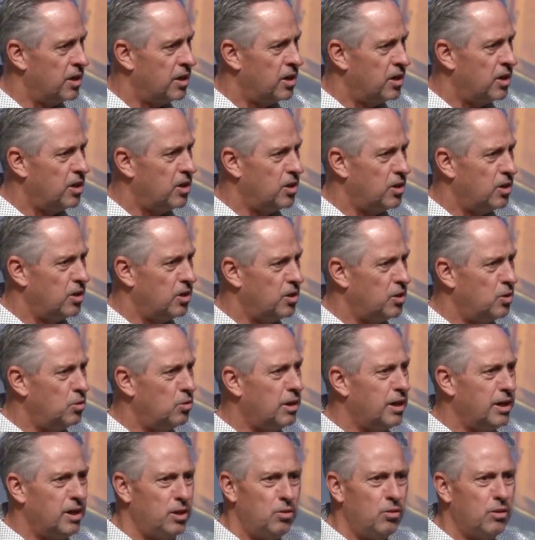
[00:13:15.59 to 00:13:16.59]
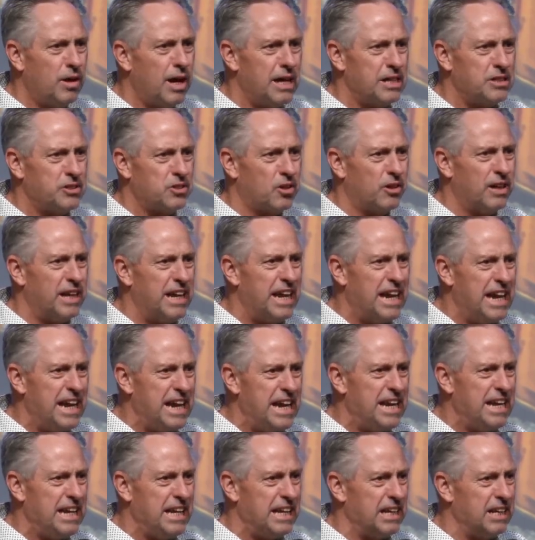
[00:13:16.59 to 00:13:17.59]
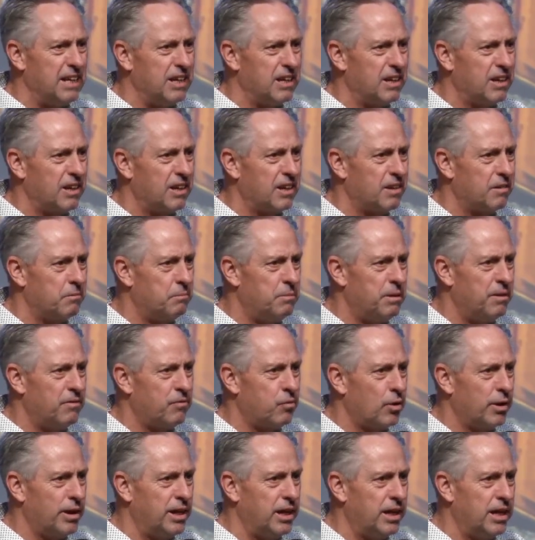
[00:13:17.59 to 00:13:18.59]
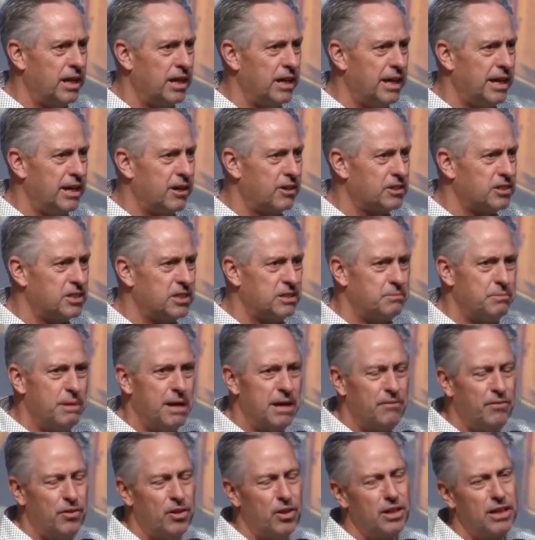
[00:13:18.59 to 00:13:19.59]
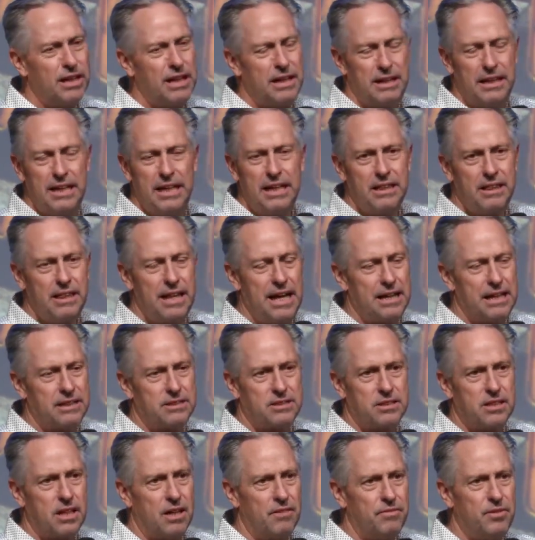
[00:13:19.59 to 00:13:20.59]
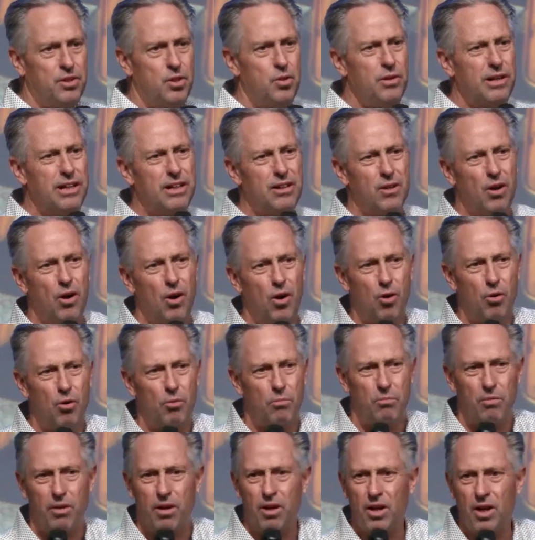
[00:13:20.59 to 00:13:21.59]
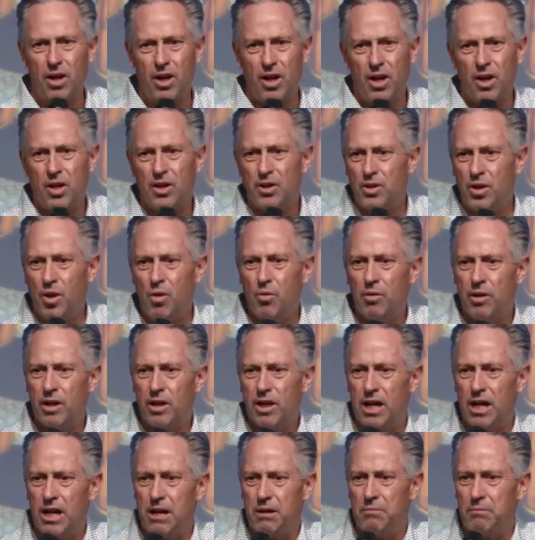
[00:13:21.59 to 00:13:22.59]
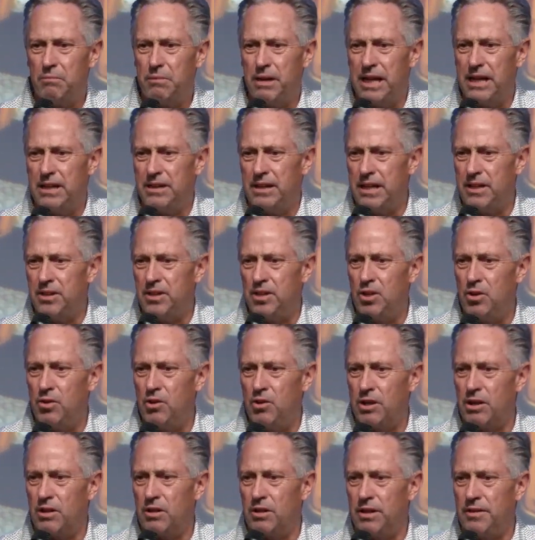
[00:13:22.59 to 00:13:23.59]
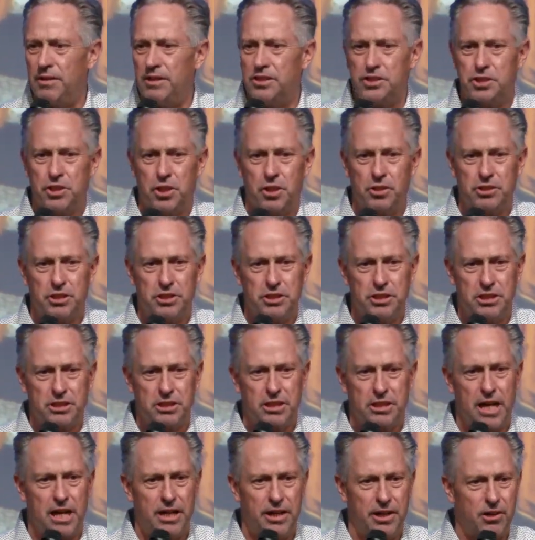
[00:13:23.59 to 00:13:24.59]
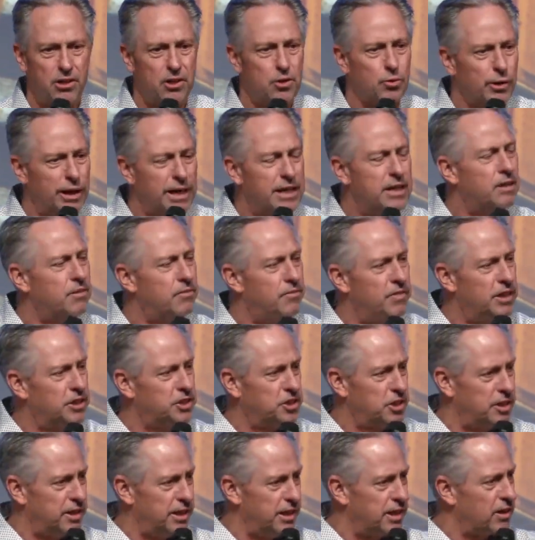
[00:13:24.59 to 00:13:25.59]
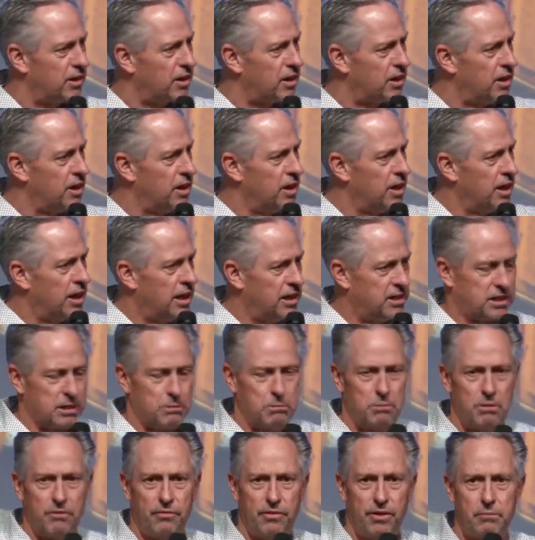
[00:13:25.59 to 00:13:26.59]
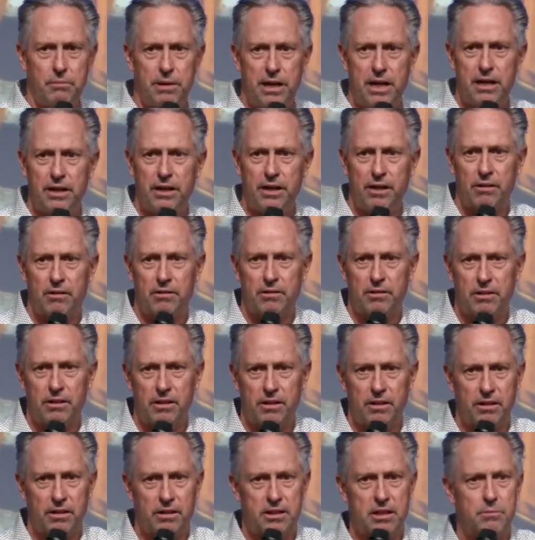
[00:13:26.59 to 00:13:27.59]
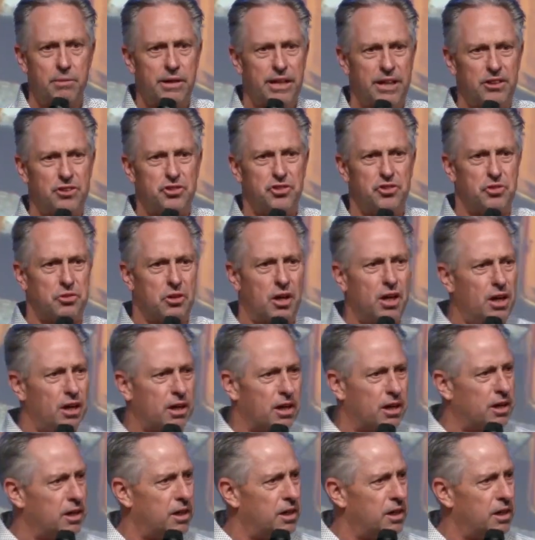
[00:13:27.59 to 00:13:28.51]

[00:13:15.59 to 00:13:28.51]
You you guys are eating." before you get here says, Man, if you're going to eat that stuff, do it at home. Don't come and, and do it in the church and just kind of, you're creating division here. And some of you, man, you're coming here drunk.